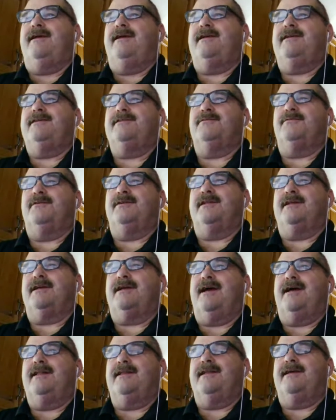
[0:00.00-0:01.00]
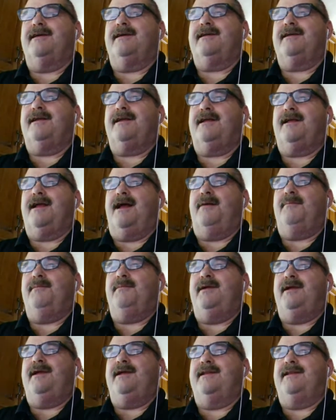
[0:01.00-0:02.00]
He's the one that kind of got me